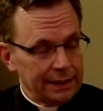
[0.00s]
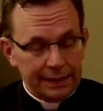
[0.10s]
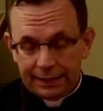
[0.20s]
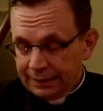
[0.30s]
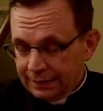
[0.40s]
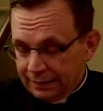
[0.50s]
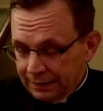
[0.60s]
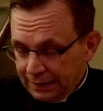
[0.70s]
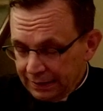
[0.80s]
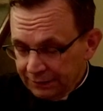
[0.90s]
and
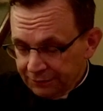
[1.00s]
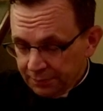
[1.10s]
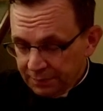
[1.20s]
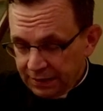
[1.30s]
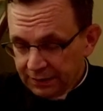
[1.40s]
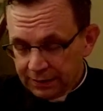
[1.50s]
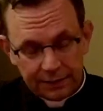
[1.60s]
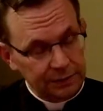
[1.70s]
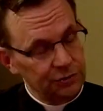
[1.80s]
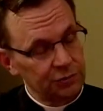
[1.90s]
leading for many of
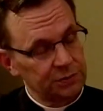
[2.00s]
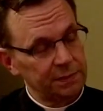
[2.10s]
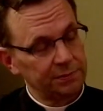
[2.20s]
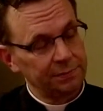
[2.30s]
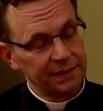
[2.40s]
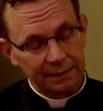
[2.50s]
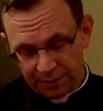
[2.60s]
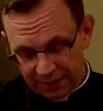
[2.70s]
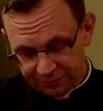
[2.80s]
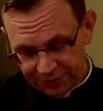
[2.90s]
the Jewish people to be
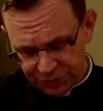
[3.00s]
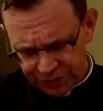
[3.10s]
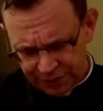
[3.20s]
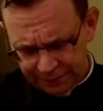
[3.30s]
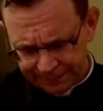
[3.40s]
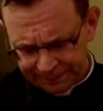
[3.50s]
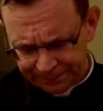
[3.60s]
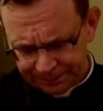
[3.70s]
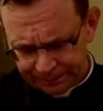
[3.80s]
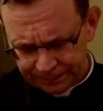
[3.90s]
impoverished
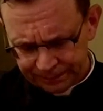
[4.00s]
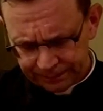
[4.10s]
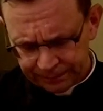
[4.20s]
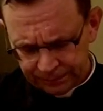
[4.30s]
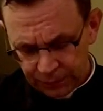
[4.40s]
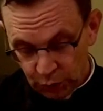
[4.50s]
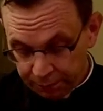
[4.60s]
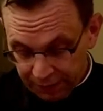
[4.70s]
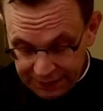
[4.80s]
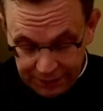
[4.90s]

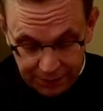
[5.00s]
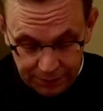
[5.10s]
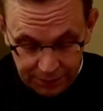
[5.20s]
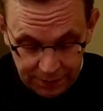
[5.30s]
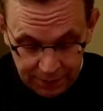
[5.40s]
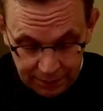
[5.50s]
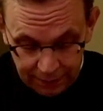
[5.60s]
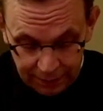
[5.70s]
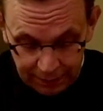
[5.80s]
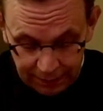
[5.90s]
or prostitutes.
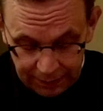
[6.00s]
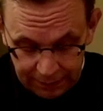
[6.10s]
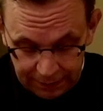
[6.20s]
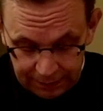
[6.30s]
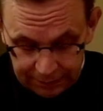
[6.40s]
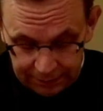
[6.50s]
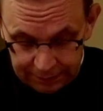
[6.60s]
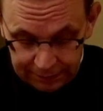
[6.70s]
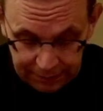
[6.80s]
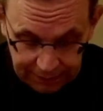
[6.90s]

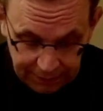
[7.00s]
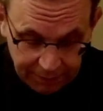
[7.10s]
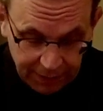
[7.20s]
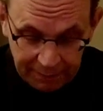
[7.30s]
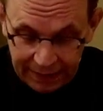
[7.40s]
They say Mary